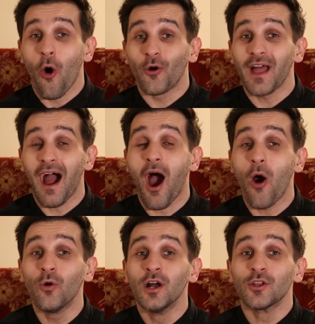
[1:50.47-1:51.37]
on
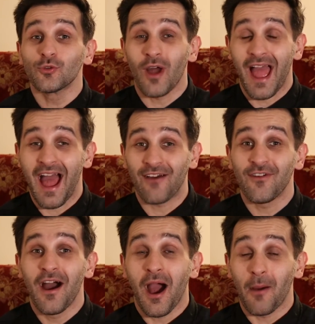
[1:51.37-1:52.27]
how to
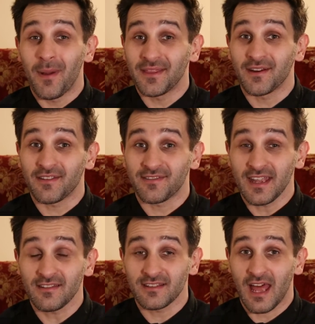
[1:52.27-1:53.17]
have a better
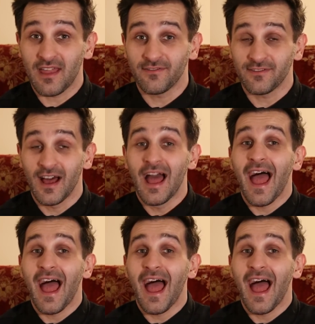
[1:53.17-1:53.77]
sex life